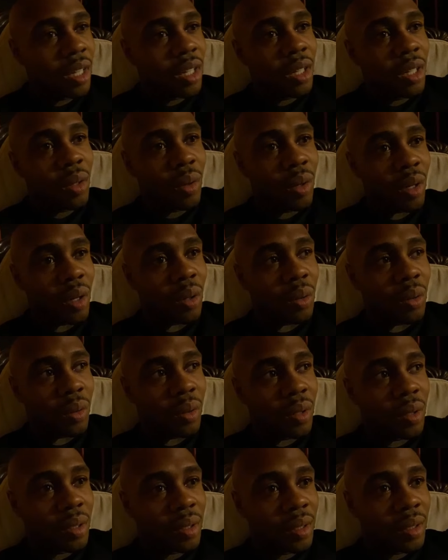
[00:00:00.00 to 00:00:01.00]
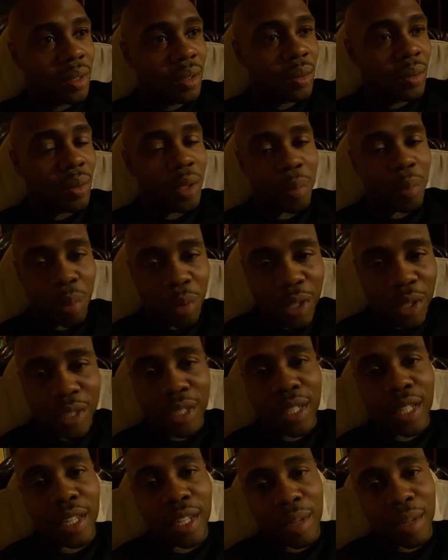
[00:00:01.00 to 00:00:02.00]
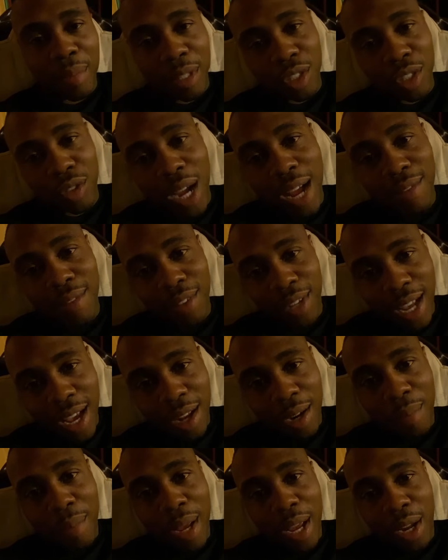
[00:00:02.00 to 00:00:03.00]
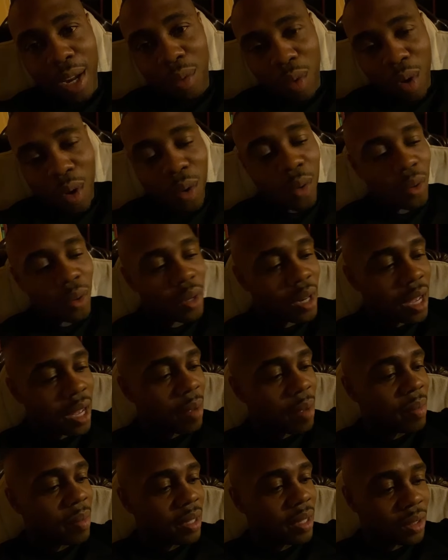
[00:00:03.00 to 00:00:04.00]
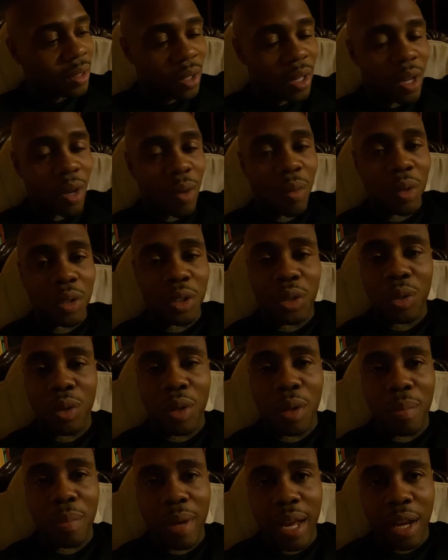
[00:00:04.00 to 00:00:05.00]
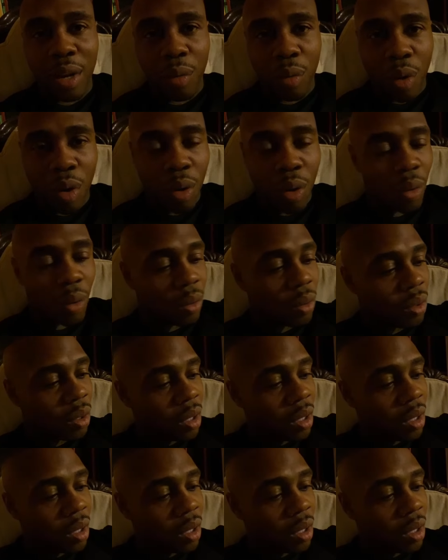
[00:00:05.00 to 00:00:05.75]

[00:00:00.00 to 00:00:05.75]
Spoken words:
you know, where the president can be driving down the main road. You know what I mean? So they don't want you on the main road.